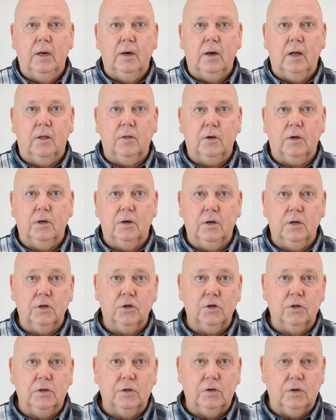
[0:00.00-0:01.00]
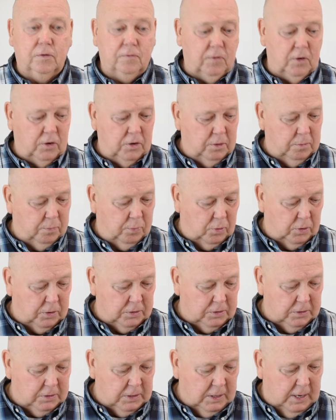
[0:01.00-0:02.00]
Now the conditions are very
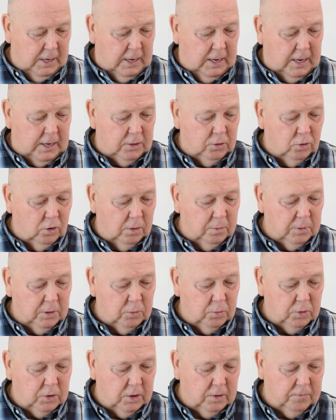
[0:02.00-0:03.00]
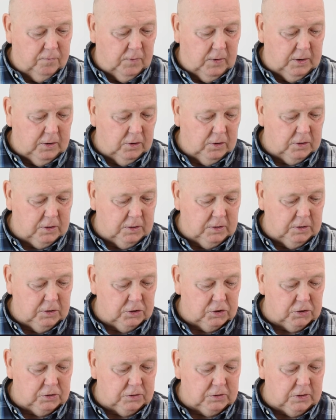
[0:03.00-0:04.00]
important and normally we're going to find our
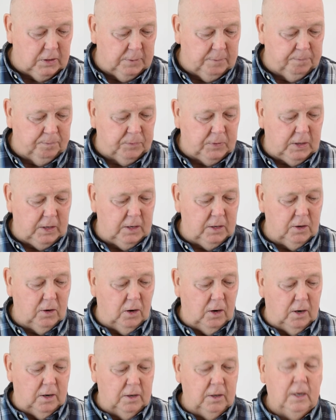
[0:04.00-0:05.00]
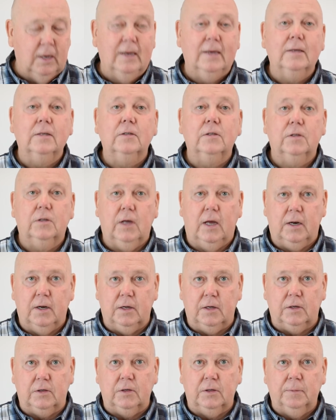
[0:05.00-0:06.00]
conditions in our
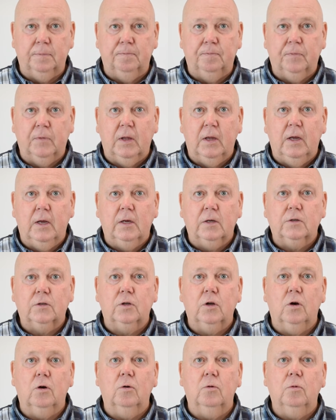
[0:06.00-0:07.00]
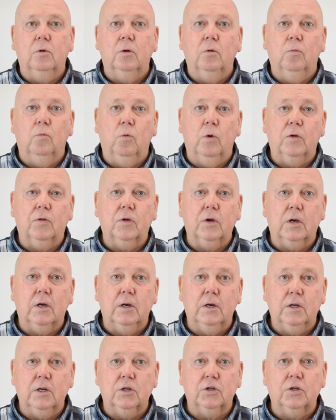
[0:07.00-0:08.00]
settings. So with the
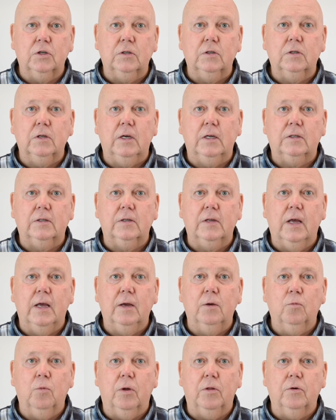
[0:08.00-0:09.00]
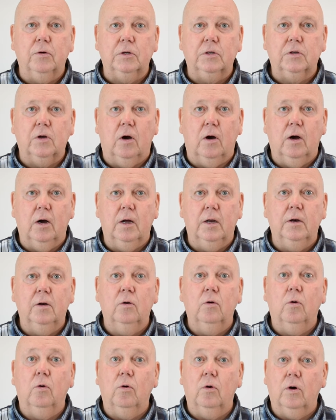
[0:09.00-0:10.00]
conditions, it's saying whether it's on
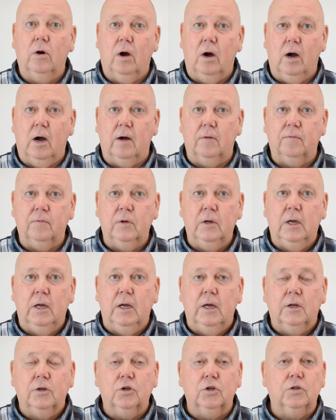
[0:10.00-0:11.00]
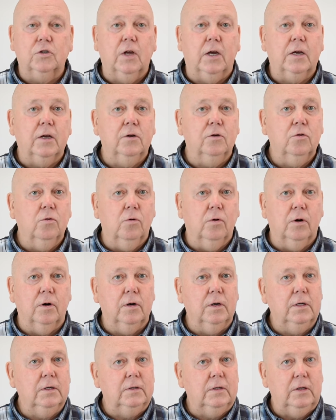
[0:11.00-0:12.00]
or off, just like a door
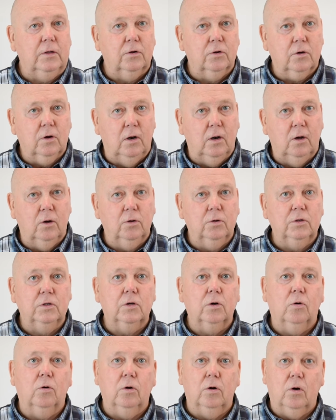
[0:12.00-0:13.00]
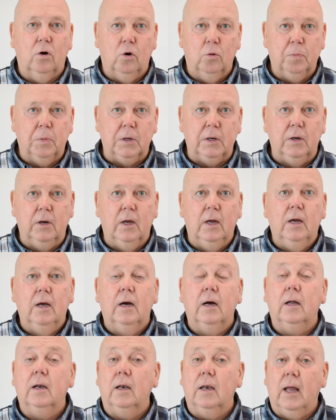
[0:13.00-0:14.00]
is either closed or open.
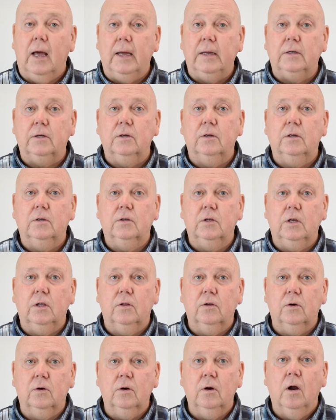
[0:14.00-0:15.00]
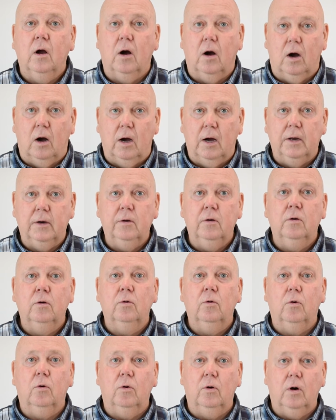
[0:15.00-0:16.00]
A light is either on
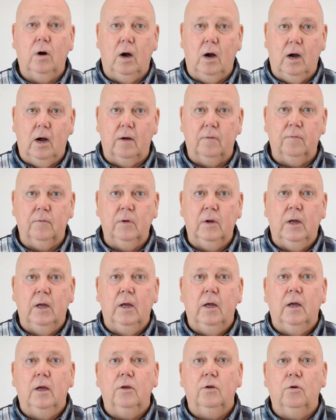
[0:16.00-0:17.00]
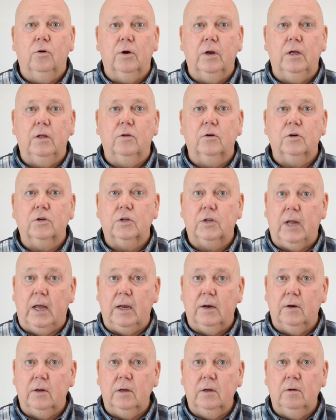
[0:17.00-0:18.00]
or off. You're either
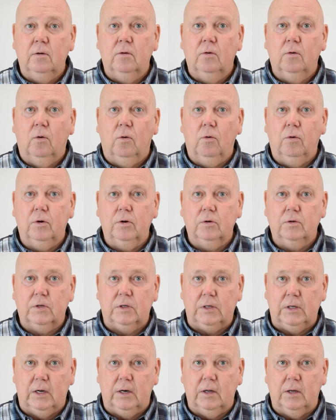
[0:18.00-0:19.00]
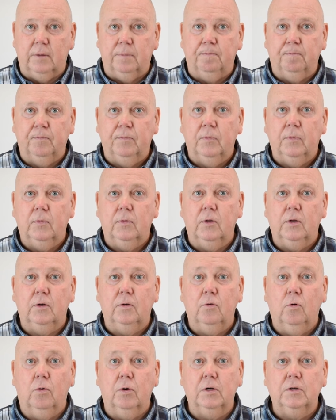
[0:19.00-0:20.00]
standing or sitting. The
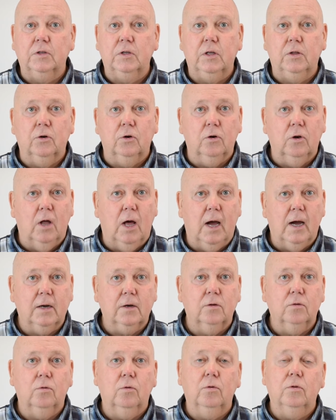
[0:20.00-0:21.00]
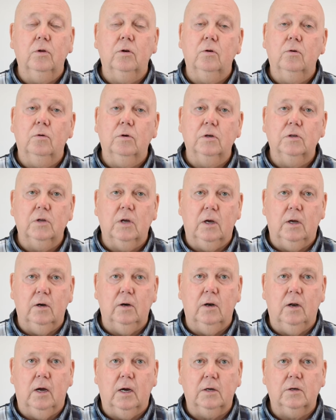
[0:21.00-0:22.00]
door is either locked or the door is
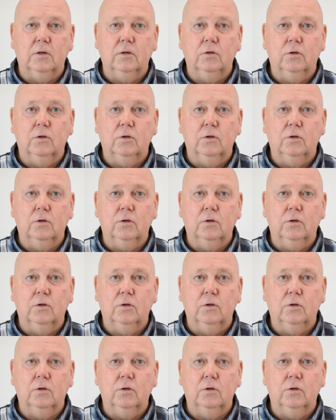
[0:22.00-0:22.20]
unlocked.